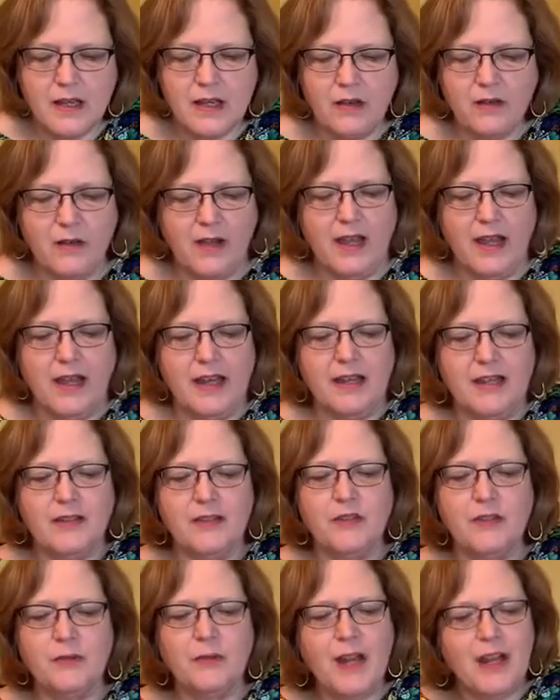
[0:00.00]
Okay,
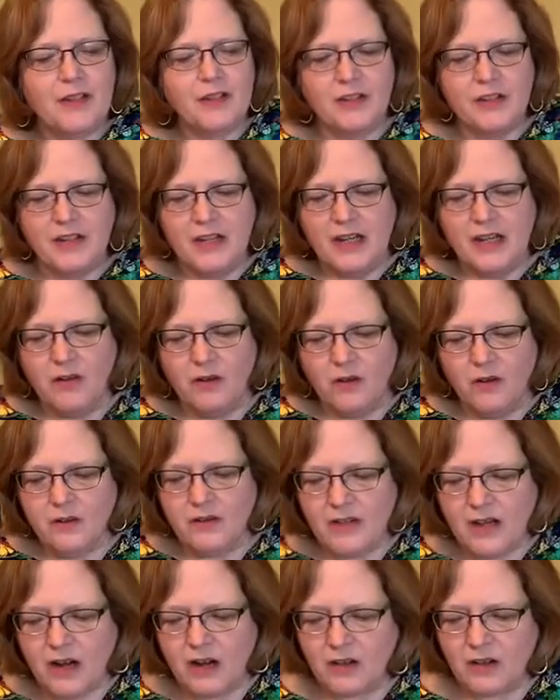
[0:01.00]
stretch
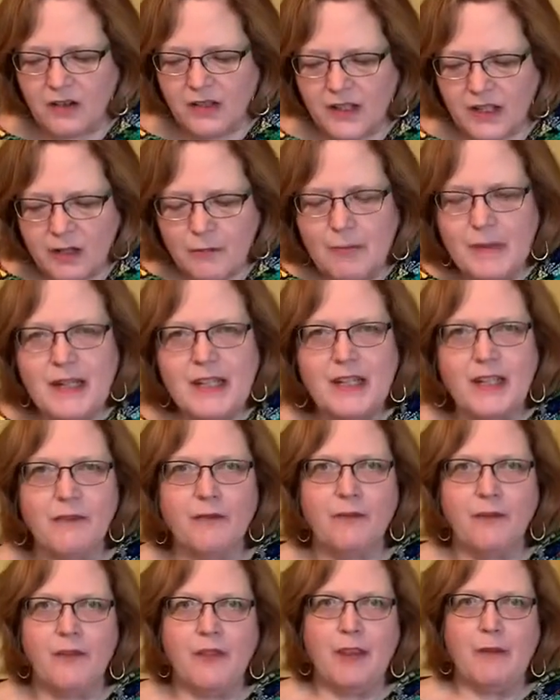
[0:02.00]
needles are a little bit
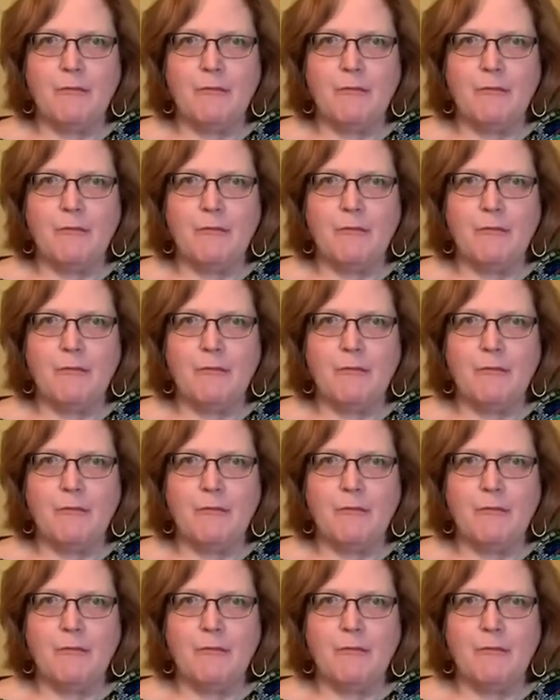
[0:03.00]
different